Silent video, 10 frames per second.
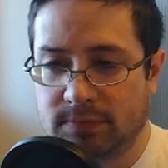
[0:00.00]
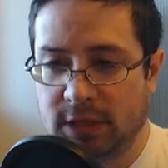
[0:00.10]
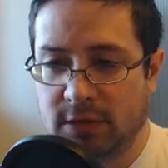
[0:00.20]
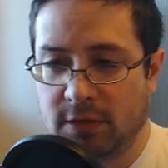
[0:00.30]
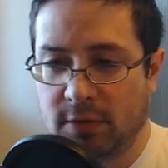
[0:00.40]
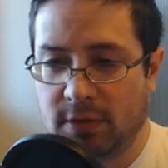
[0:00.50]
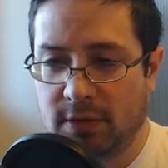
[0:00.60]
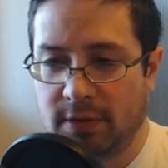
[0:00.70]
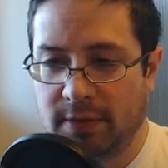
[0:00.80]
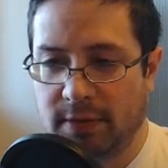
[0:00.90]
So
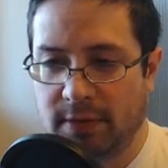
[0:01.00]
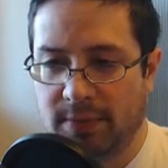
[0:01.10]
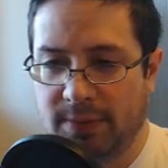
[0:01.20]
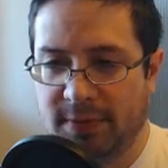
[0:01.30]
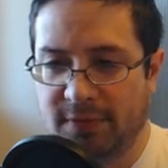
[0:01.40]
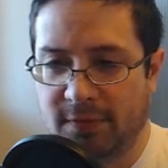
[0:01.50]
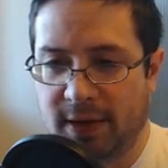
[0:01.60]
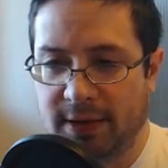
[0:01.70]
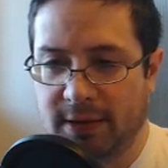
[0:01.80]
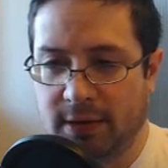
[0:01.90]
you might be
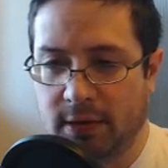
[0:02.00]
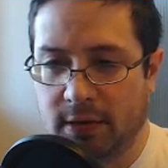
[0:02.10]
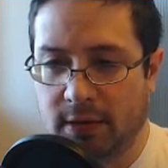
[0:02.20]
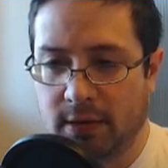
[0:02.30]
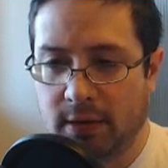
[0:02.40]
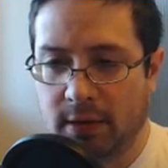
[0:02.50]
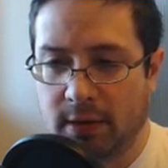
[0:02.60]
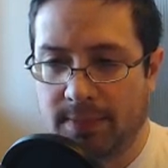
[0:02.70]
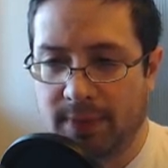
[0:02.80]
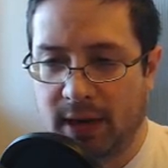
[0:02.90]
fine here.
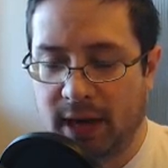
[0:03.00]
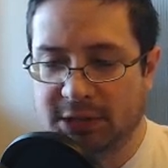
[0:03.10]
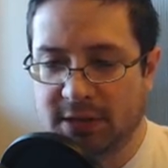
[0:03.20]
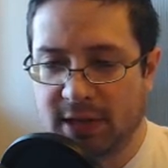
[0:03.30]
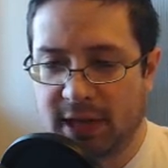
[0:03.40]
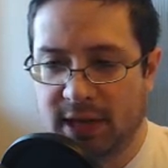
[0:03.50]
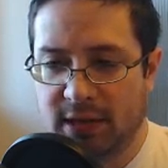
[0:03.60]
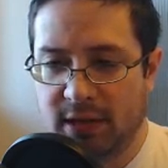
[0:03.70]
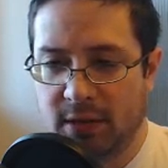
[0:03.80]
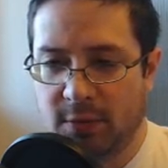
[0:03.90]
But I just get a
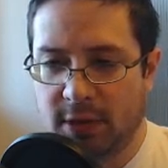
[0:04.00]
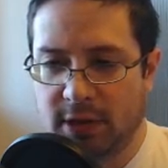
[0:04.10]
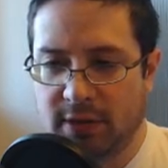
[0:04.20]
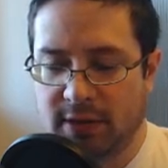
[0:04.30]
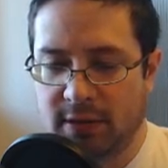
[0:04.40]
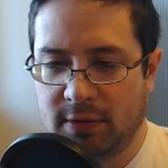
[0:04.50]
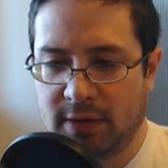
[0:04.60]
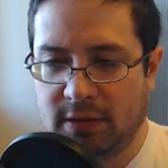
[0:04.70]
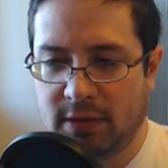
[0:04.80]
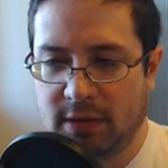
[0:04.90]
little worried because then,
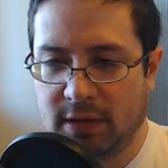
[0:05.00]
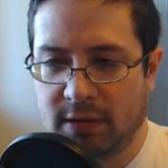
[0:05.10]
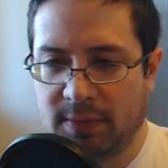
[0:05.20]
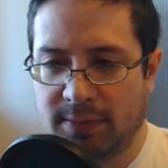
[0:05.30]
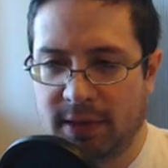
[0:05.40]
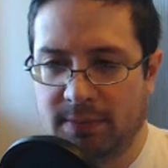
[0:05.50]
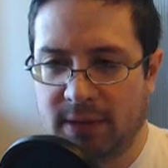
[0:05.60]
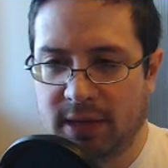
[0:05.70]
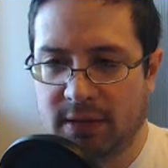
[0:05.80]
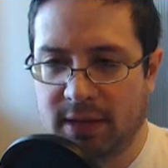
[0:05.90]
knight c6, maybe he
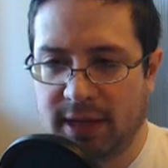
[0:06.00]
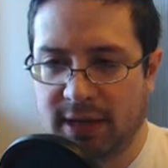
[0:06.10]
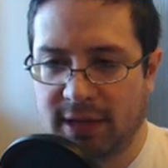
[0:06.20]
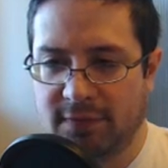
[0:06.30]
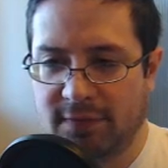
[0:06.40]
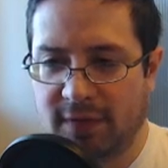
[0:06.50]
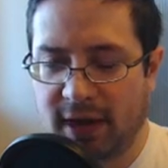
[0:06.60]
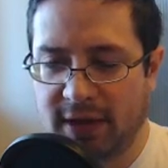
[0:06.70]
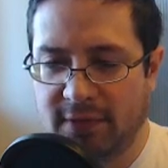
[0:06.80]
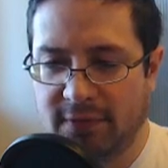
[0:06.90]
plays knight
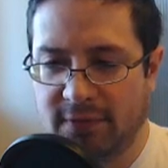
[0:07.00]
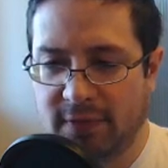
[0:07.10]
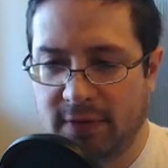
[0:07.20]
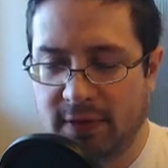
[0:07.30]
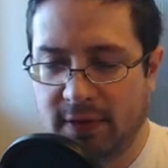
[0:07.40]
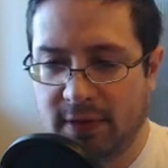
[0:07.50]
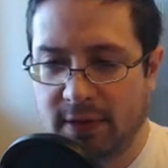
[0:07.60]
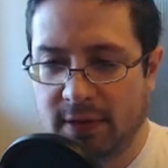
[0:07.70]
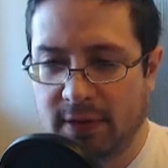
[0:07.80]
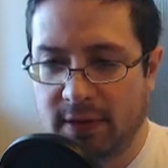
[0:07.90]
e5.
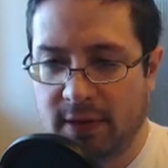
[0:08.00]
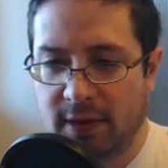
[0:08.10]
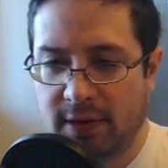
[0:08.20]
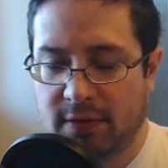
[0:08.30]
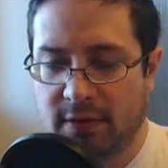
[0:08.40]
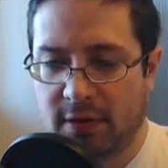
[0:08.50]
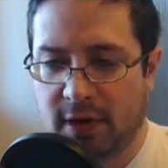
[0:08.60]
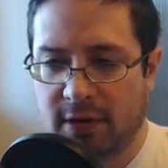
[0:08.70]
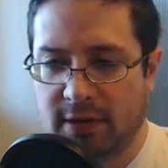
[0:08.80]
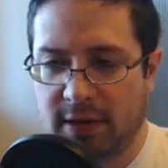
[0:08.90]
And you're
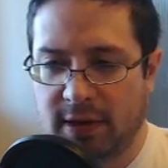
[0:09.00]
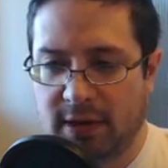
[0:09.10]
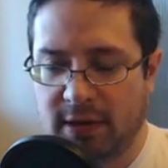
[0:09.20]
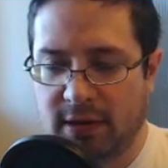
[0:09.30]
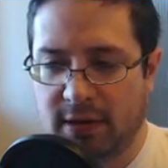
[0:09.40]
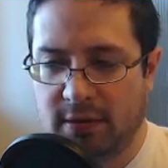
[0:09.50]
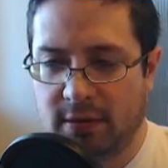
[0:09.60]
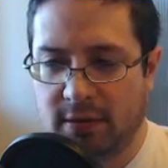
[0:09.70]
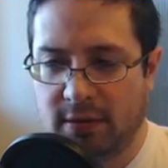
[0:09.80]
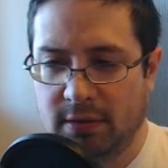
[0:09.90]
starting to get a
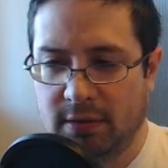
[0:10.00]
little